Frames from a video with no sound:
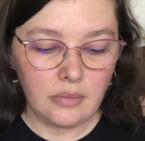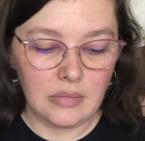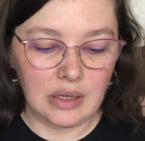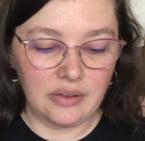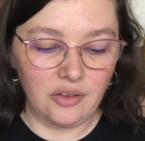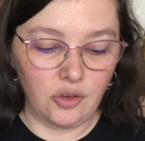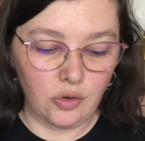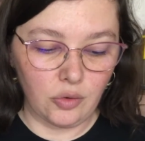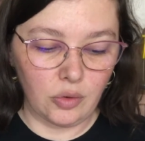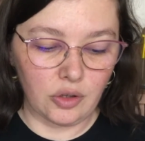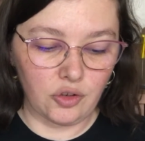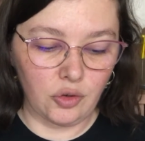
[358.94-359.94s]
It's
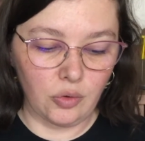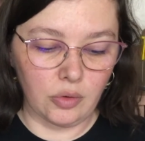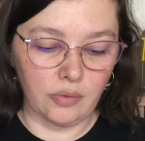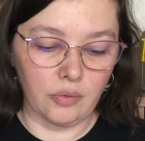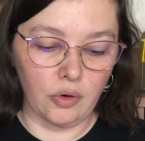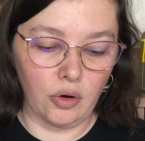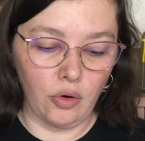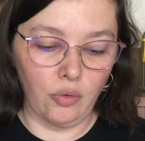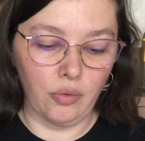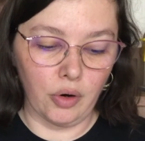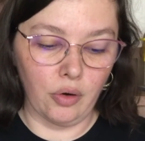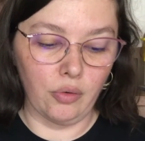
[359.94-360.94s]
to the tune of Row,
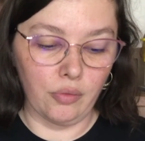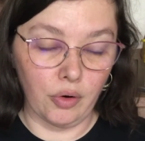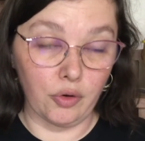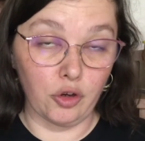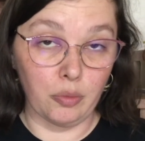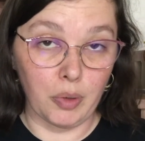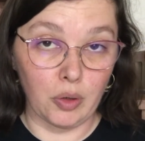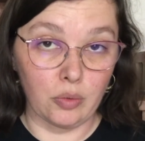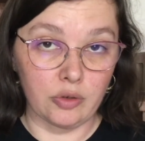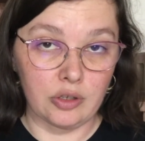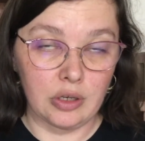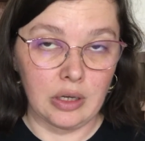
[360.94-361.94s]
Row, Row Your
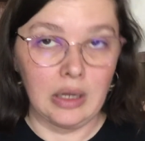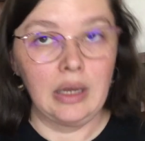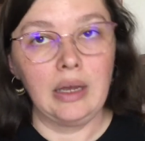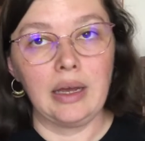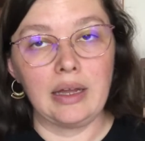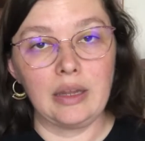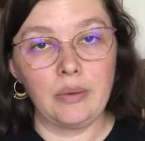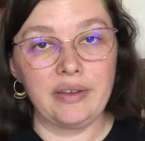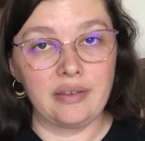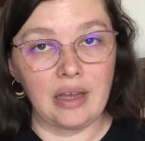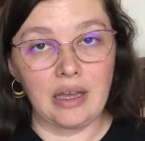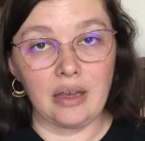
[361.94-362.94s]
Boat. And then we
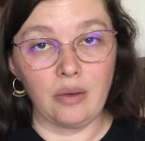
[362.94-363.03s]
sang